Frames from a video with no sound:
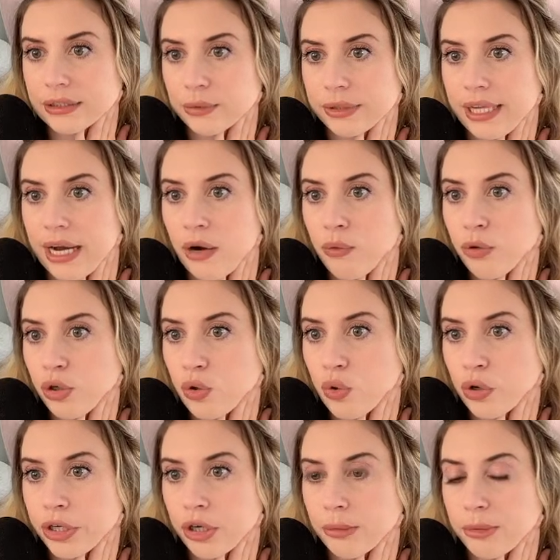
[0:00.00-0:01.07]
without
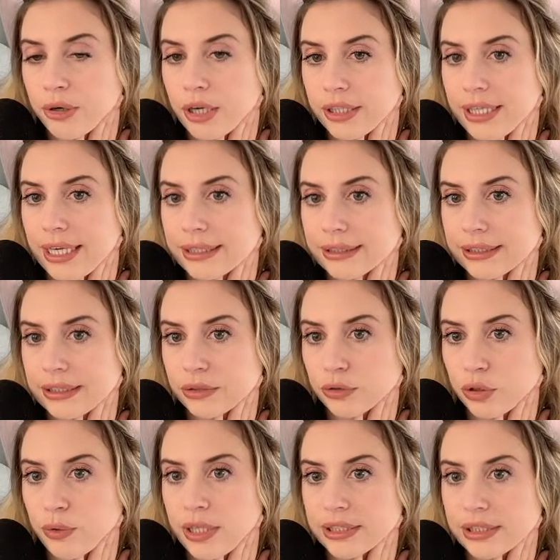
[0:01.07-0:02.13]
recording or broadcasting is
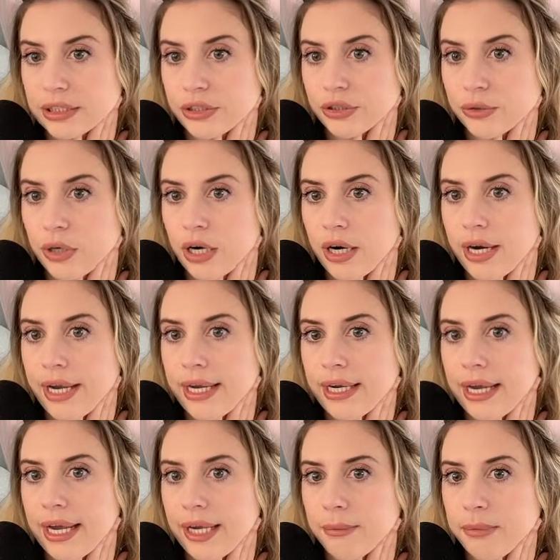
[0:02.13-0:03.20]
requested through
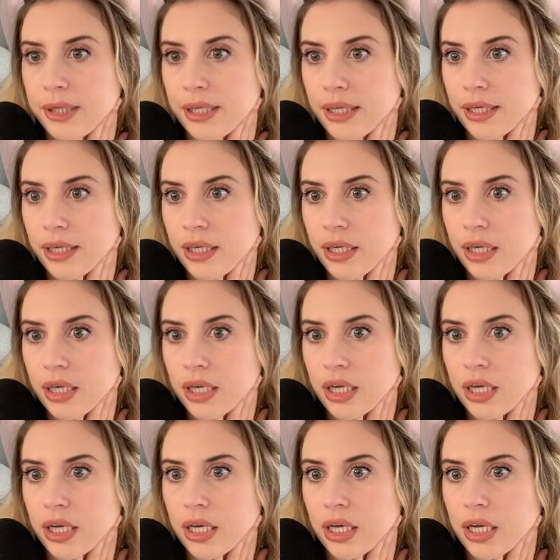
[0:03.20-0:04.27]
RAAP
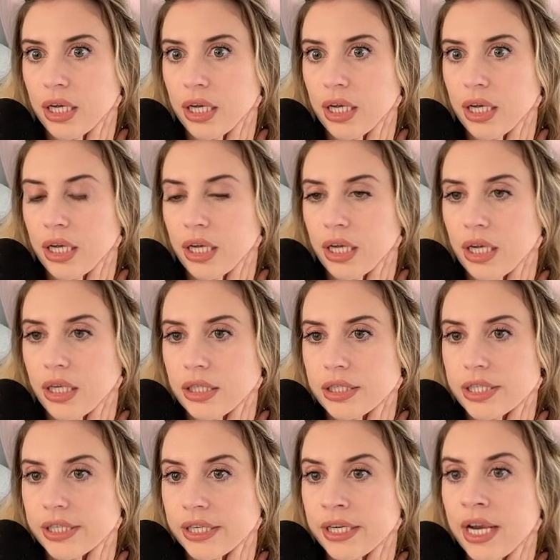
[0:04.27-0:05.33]

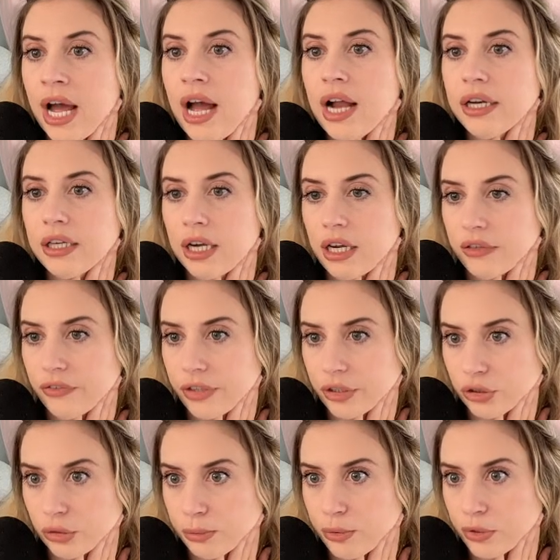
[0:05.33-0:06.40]
to the
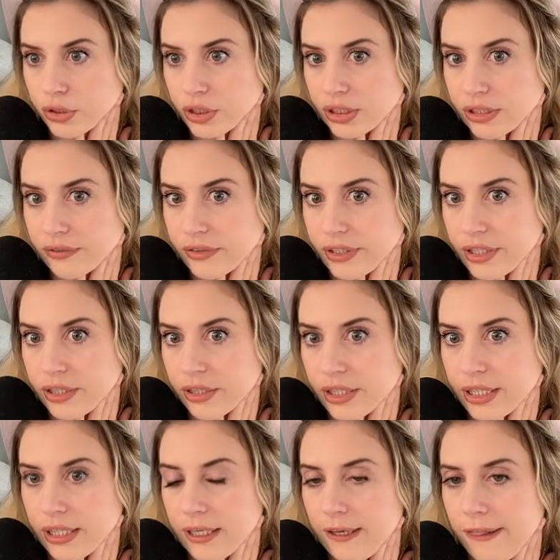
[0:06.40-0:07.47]
non-confidential portions of the
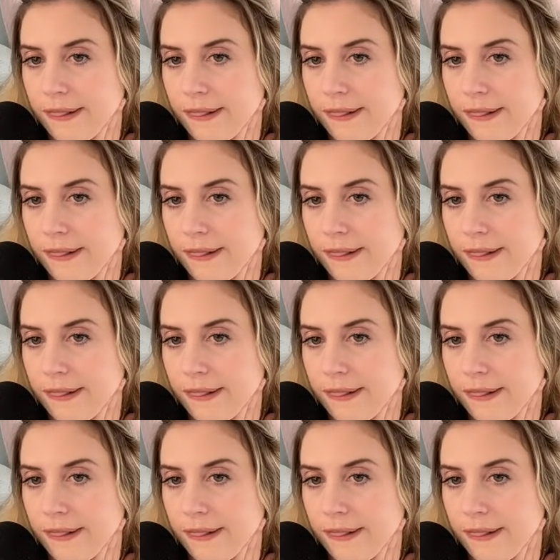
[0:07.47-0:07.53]
hearing.